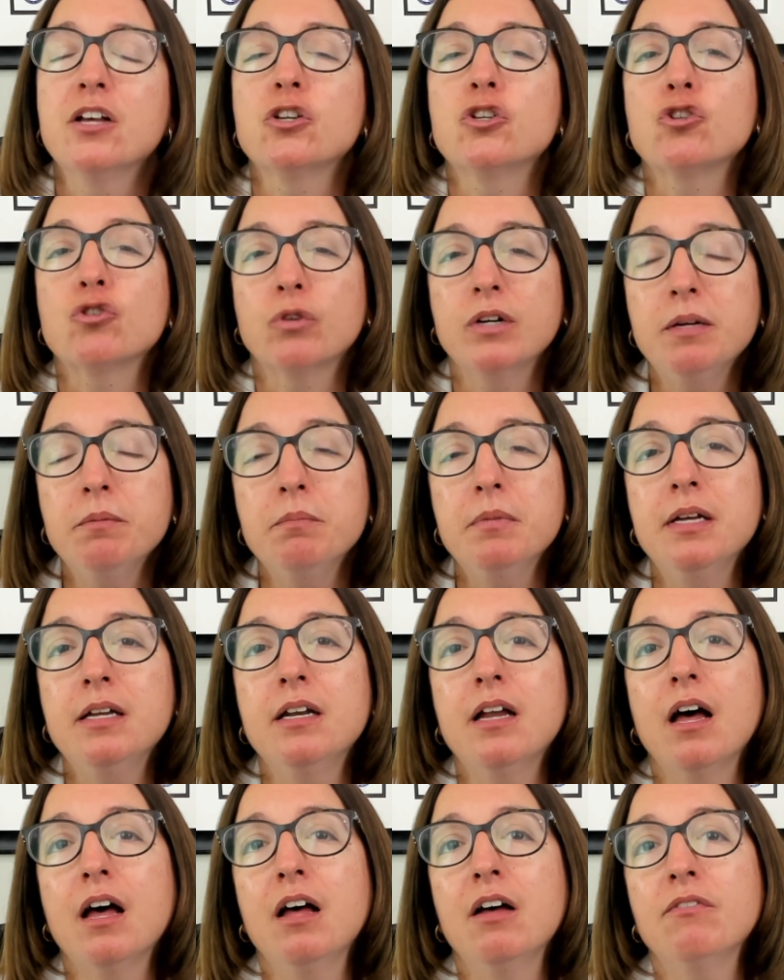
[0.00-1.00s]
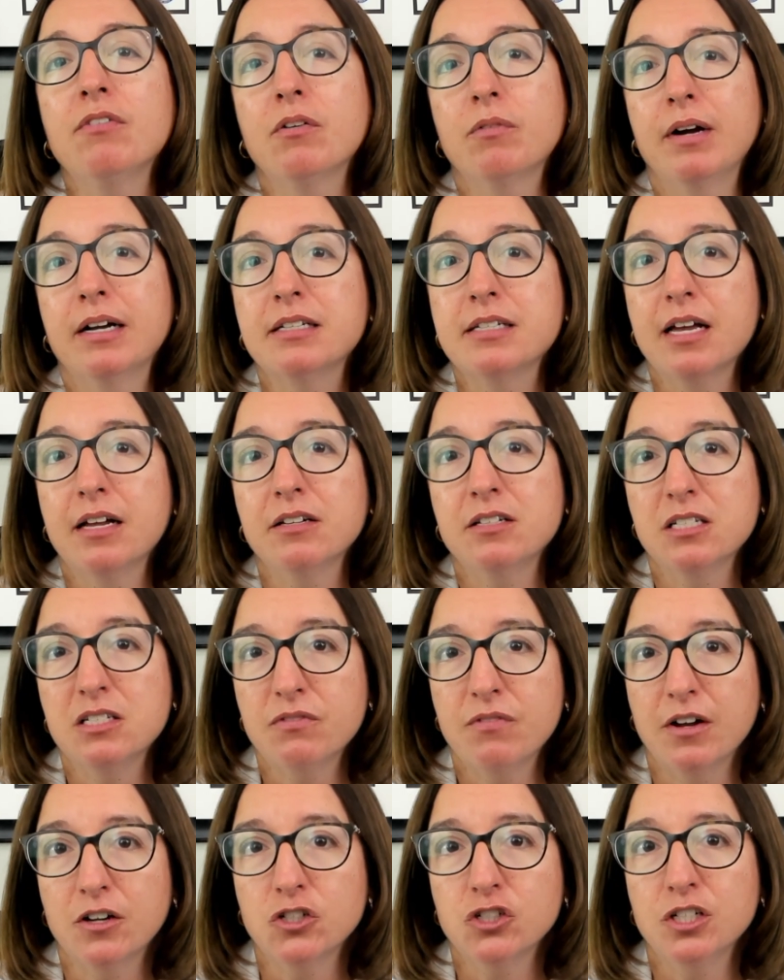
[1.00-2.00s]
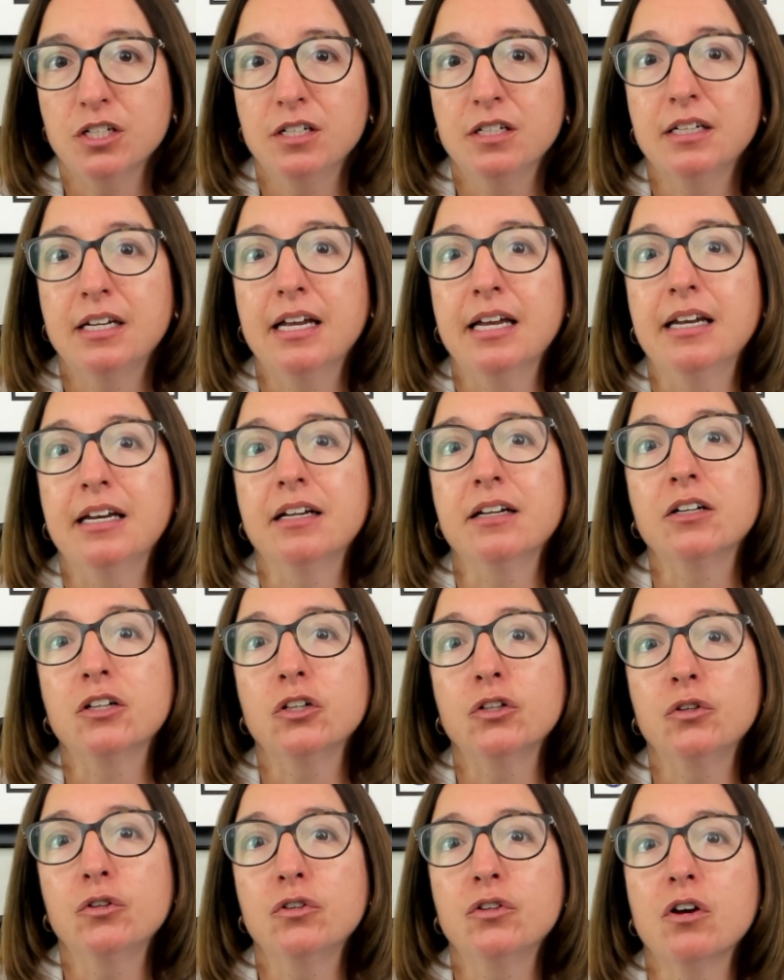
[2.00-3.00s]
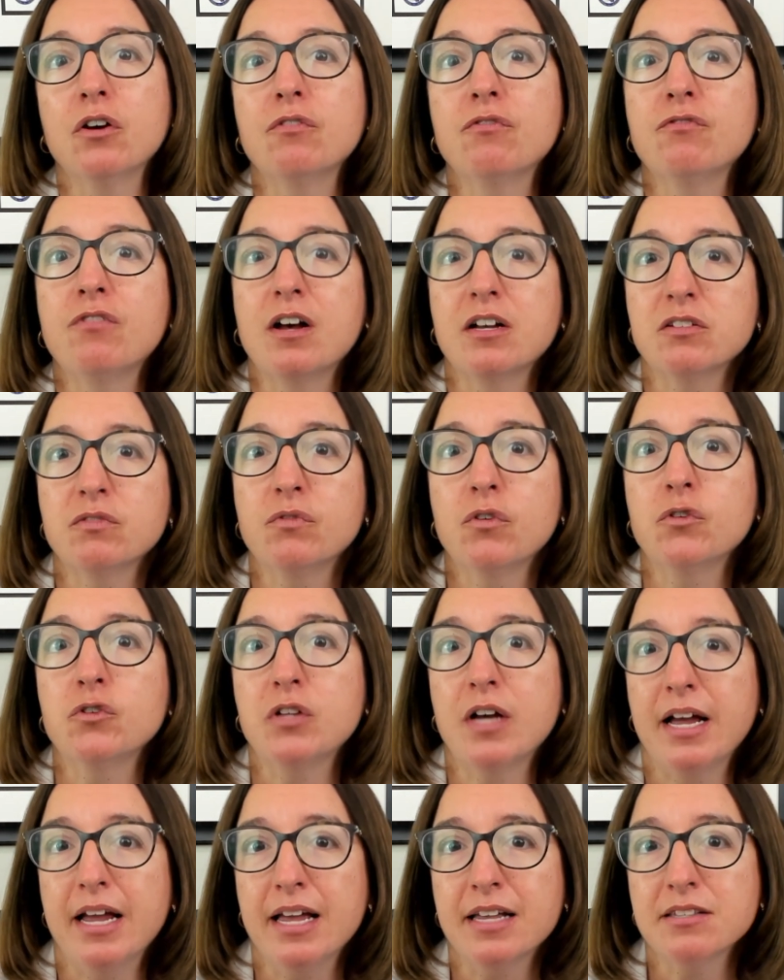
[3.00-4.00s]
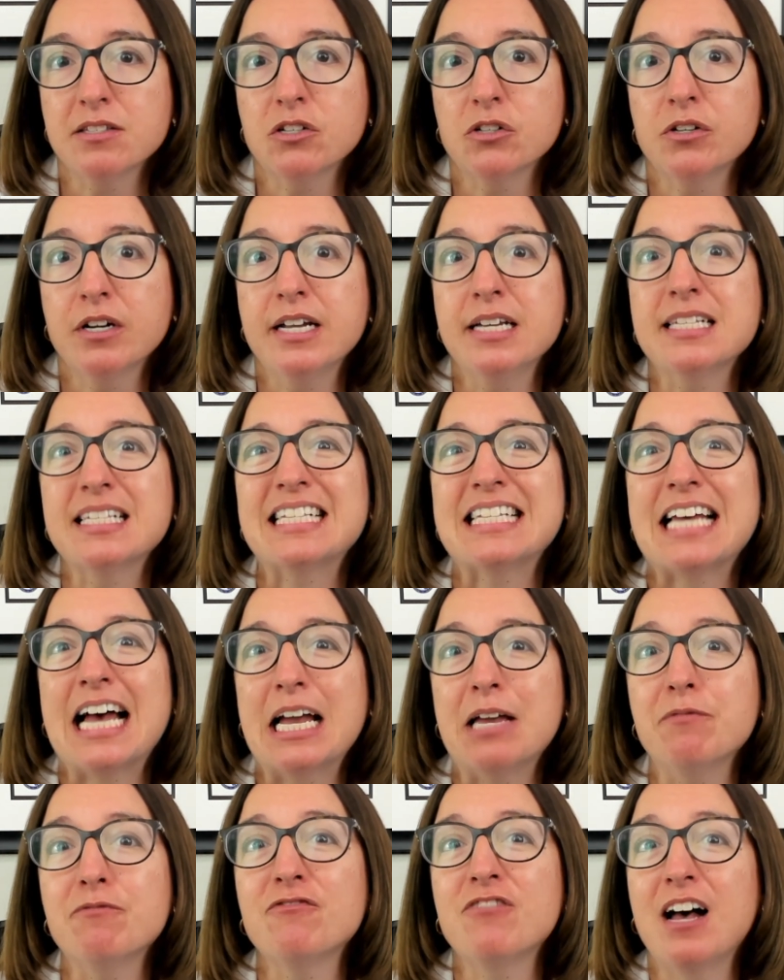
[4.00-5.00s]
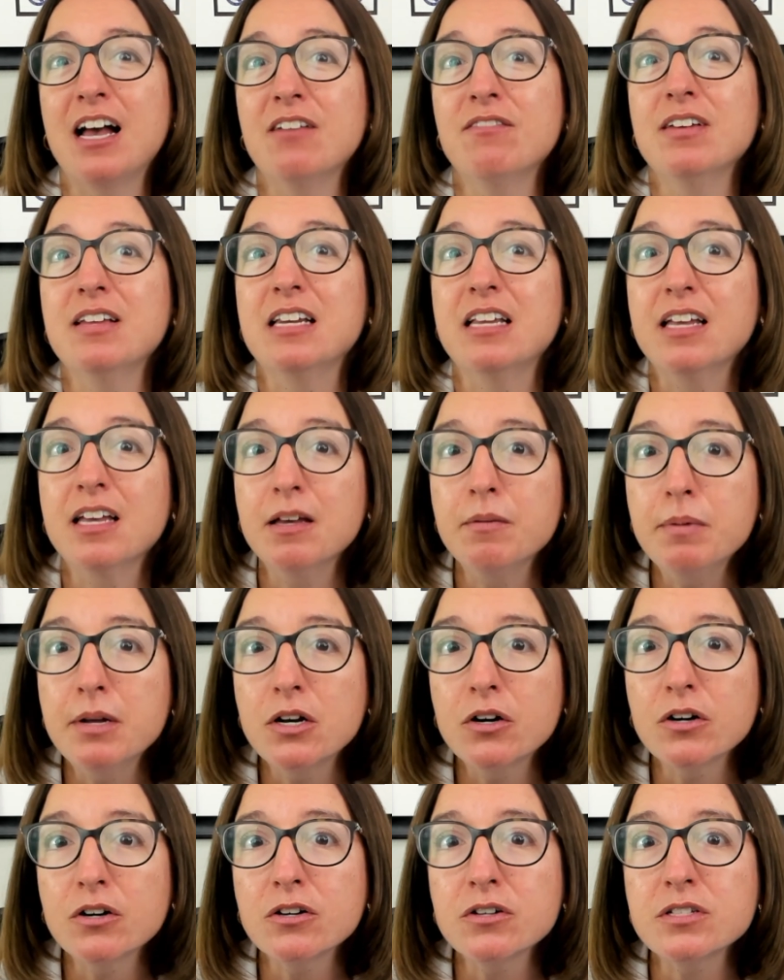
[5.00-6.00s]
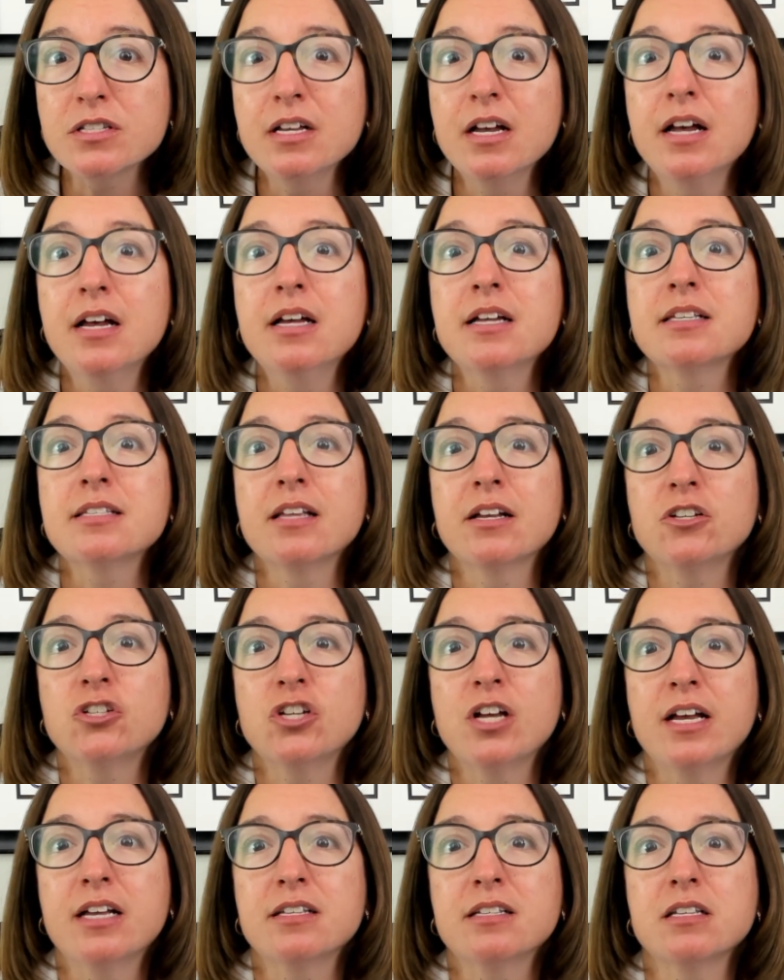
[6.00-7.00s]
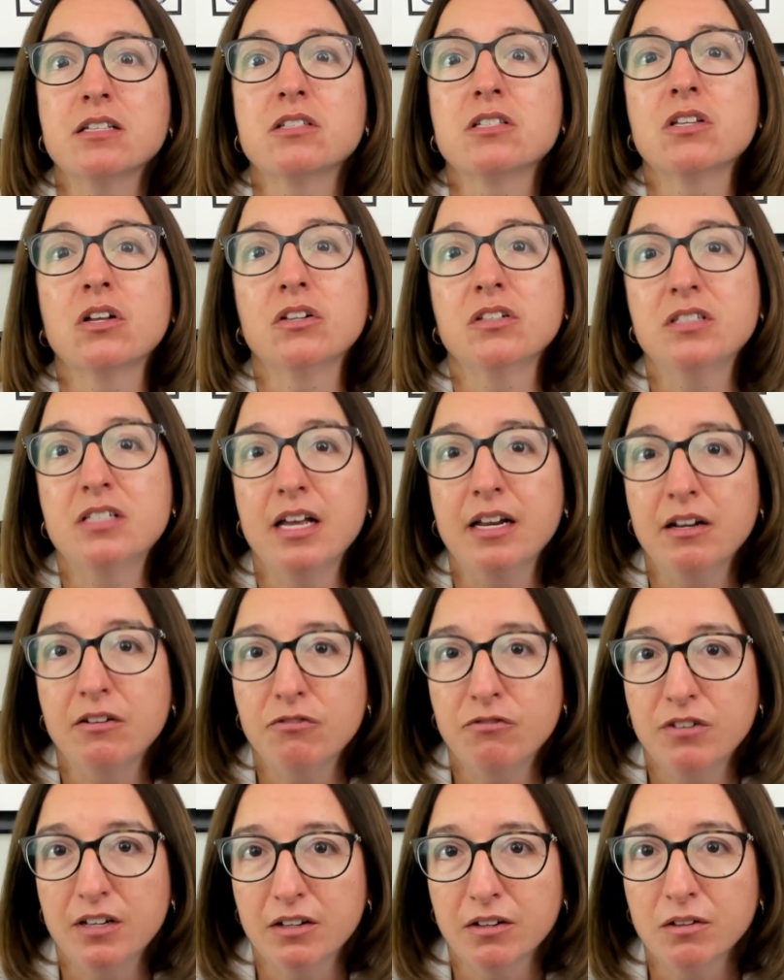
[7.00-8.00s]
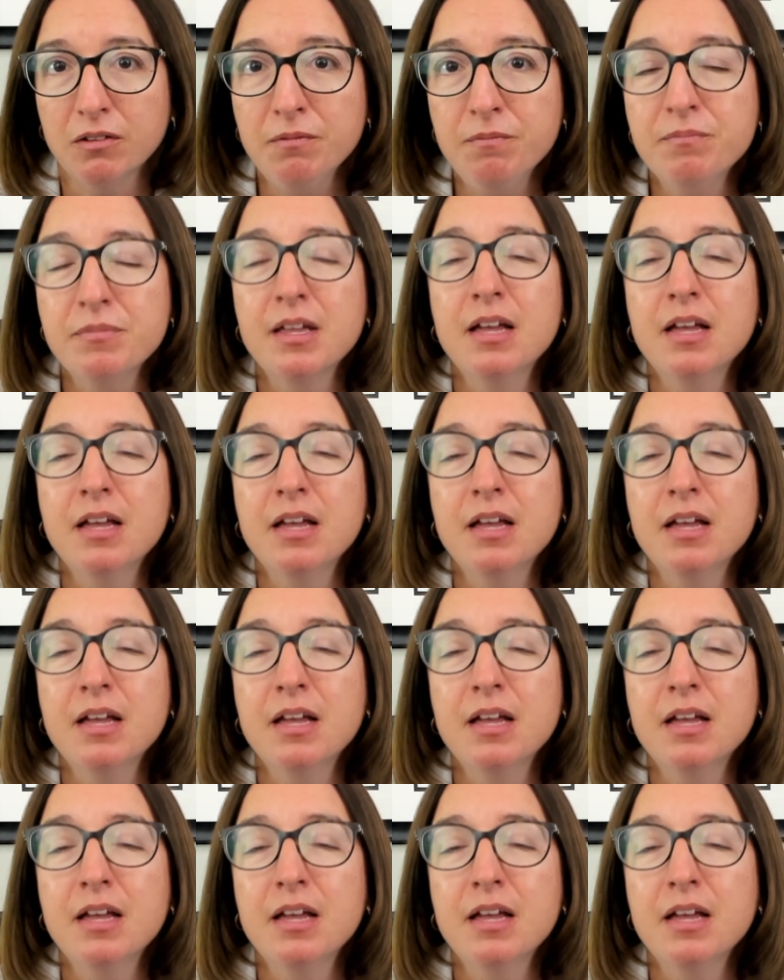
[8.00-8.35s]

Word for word: Treatment of erectile dysfunction can include phosphodiesterase type 5 inhibitors, such as sildenafil.